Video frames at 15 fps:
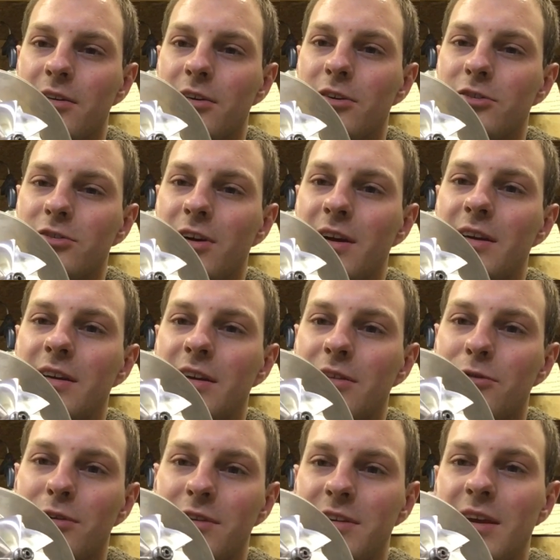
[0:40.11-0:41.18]
or trying to
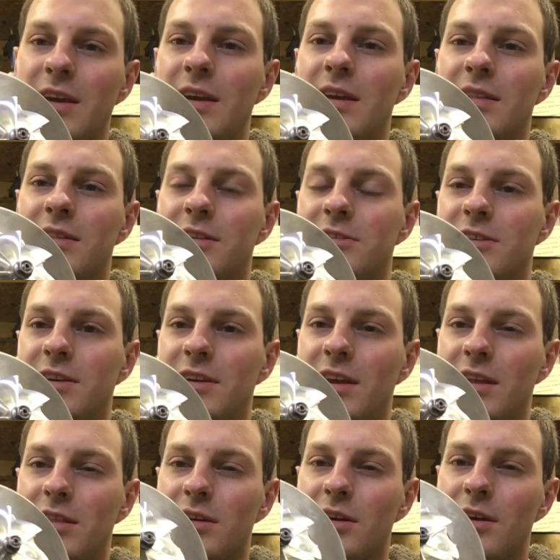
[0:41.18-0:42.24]
retain the
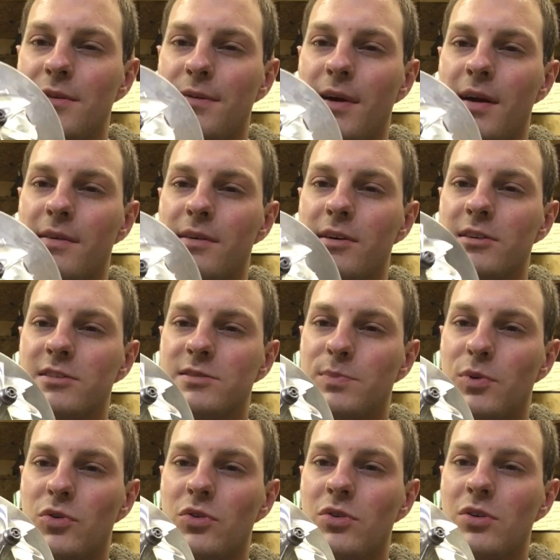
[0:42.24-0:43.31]
GT35R
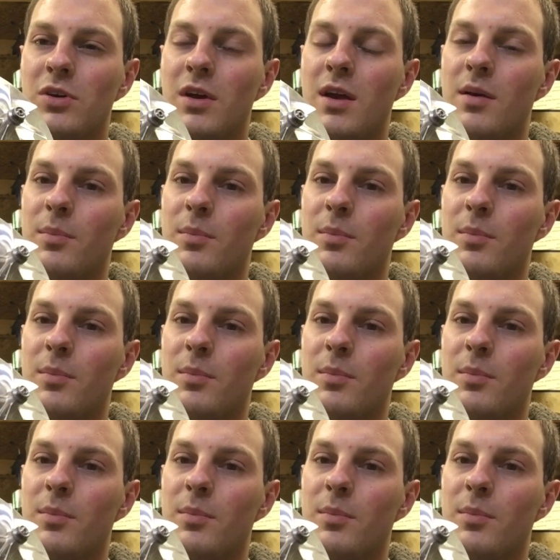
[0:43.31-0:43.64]
spool